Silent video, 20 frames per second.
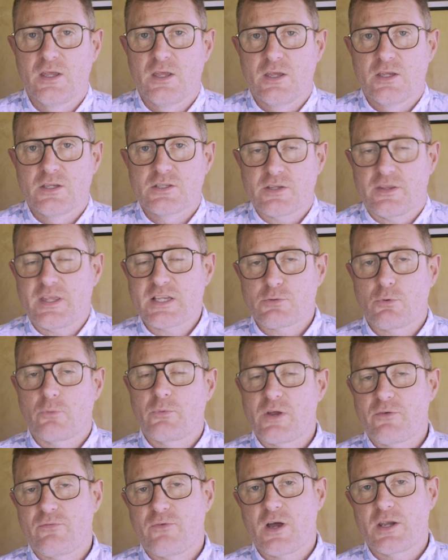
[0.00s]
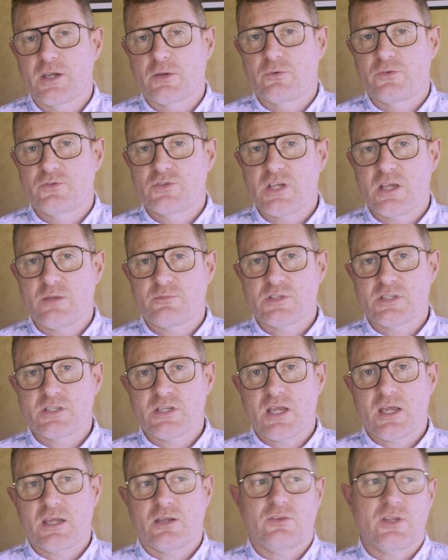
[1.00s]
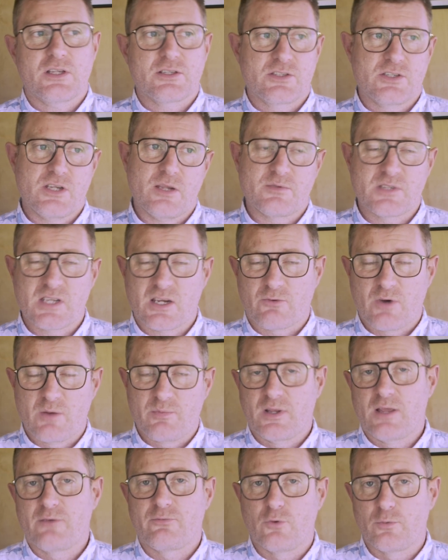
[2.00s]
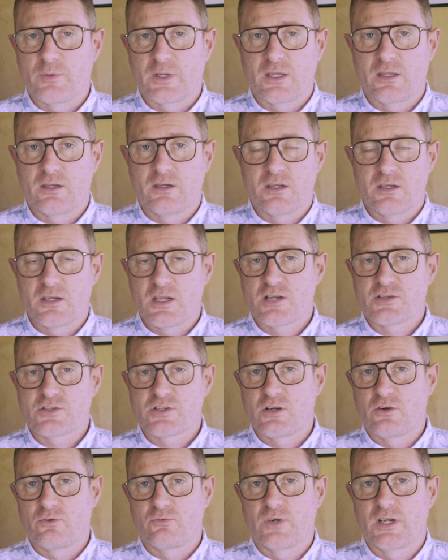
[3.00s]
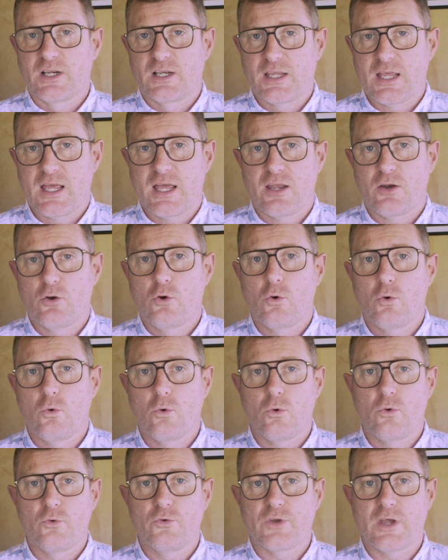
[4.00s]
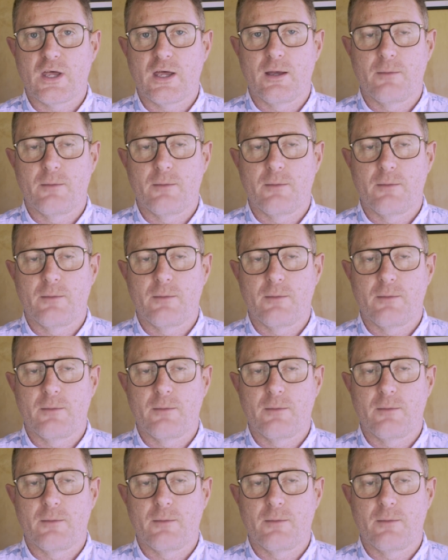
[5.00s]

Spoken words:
So that's what we're finding with Jamstack. That's Jamstack replatforming in a nutshell, really, at Haunt.